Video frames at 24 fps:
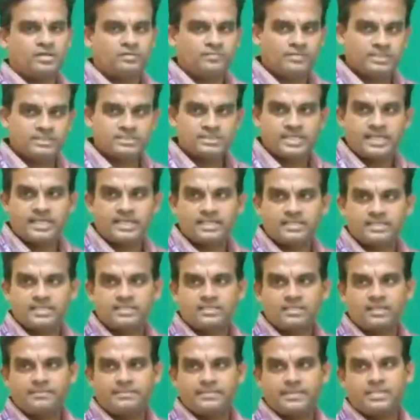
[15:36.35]
greater than
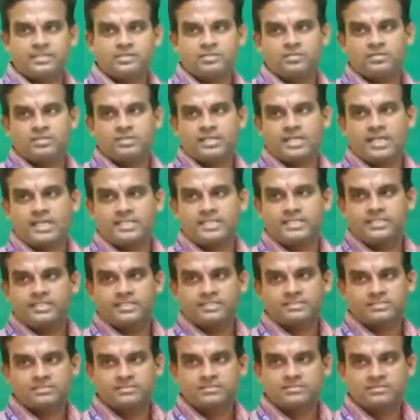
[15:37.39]
compared to your class index.
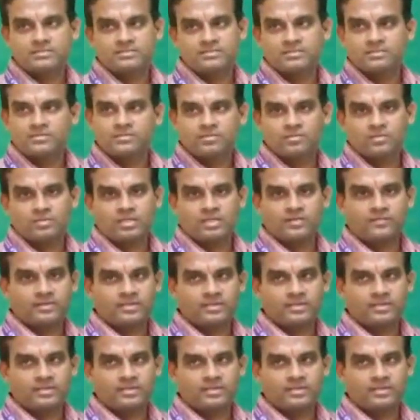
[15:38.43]
Okay, wow.